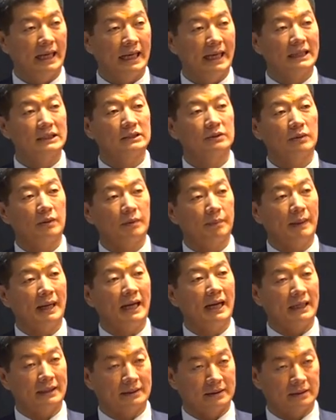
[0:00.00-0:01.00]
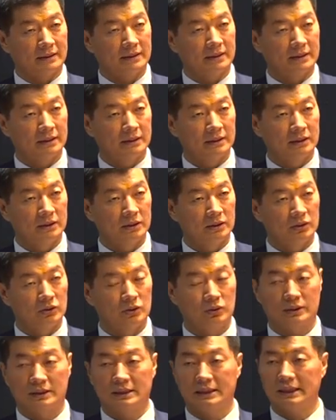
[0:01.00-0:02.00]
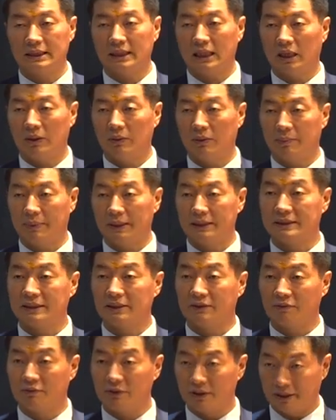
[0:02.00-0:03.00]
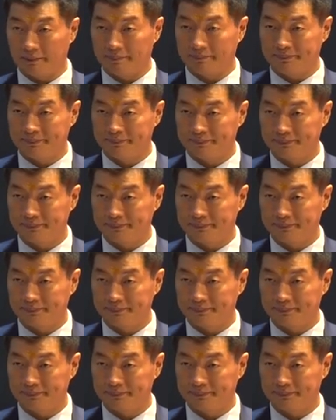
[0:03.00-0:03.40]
as our path to seek our basic freedom.